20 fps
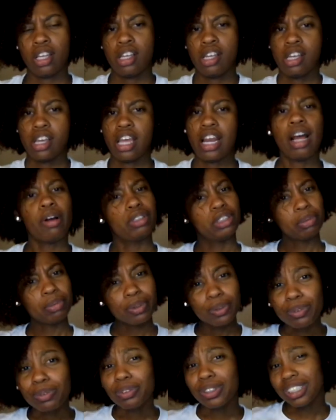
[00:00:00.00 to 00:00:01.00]
and I was
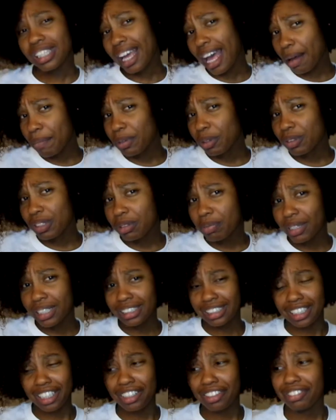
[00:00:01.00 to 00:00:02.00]
really happy with
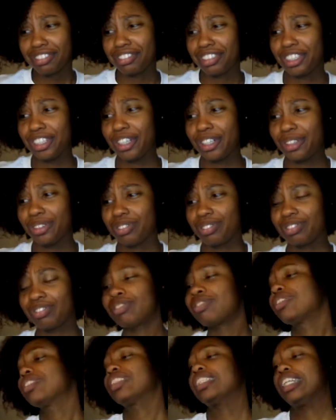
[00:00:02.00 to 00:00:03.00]
myself, you know.
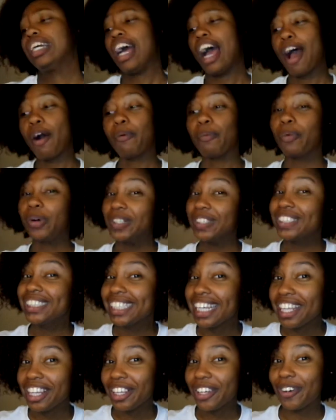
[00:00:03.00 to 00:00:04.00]
I will
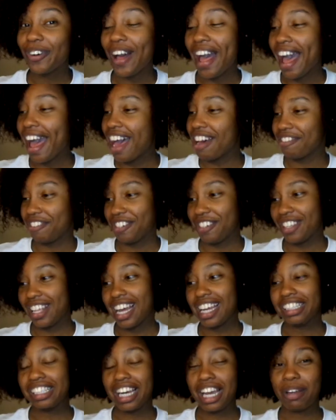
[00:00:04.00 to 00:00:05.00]
say though, after
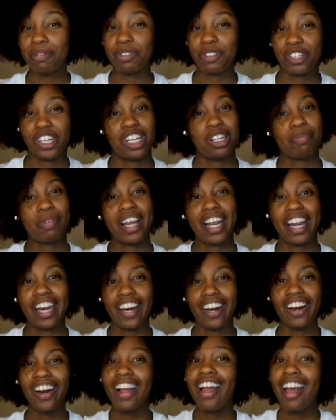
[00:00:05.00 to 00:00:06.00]
that time straightening my
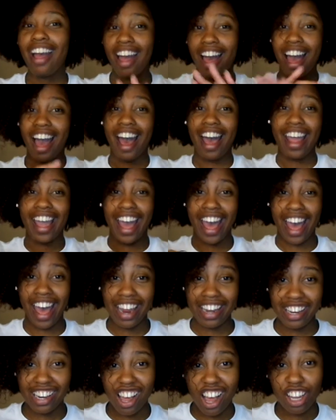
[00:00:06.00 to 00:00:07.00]
hair, I
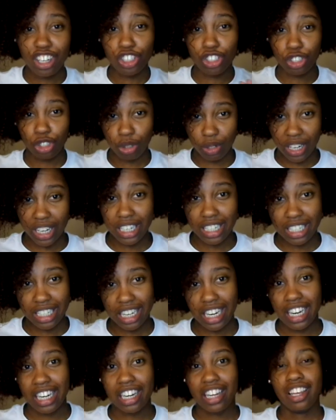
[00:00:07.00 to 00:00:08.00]
had not straightened
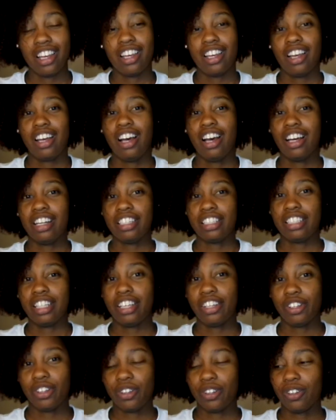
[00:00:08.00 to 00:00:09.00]
it
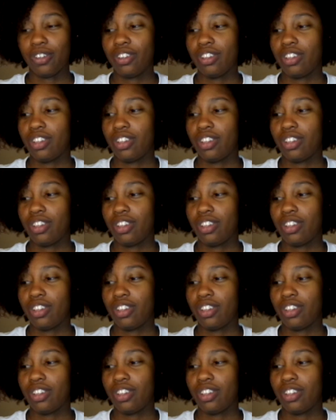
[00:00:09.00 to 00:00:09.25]
until